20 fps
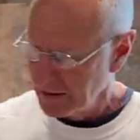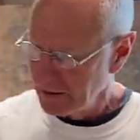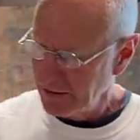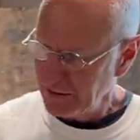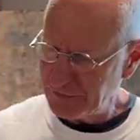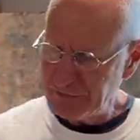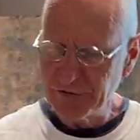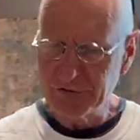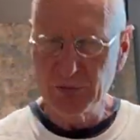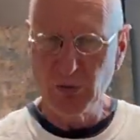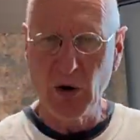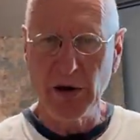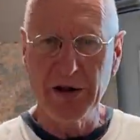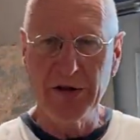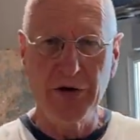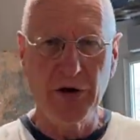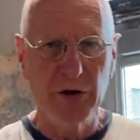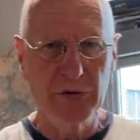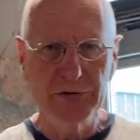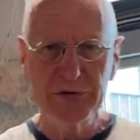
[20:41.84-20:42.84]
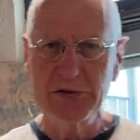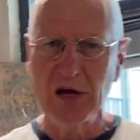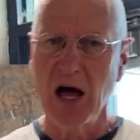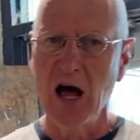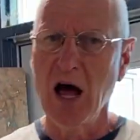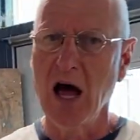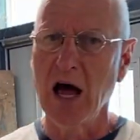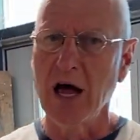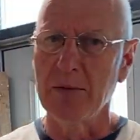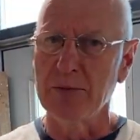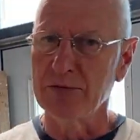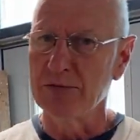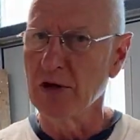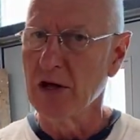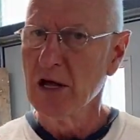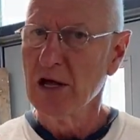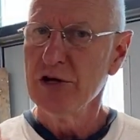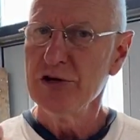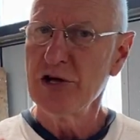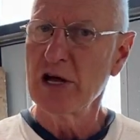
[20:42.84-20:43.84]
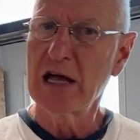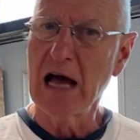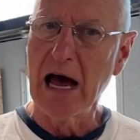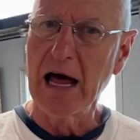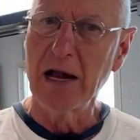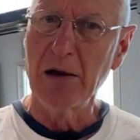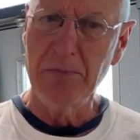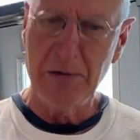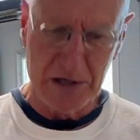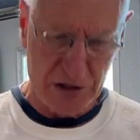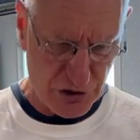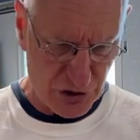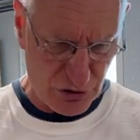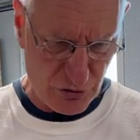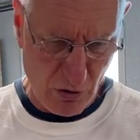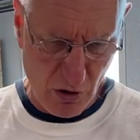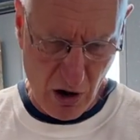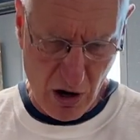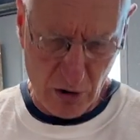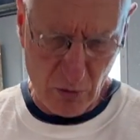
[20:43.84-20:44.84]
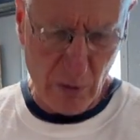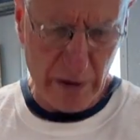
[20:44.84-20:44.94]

This is one of those times. You gotta be strong